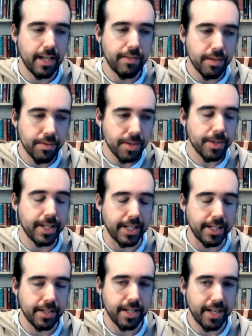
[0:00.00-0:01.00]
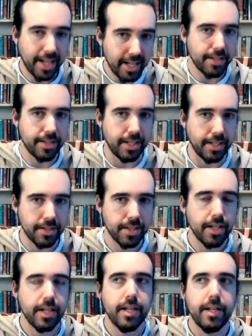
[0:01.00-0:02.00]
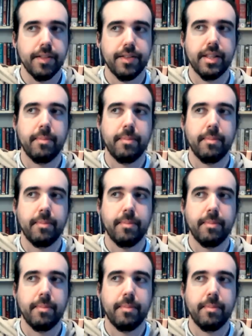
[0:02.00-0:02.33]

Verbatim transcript: If you took it and held it, then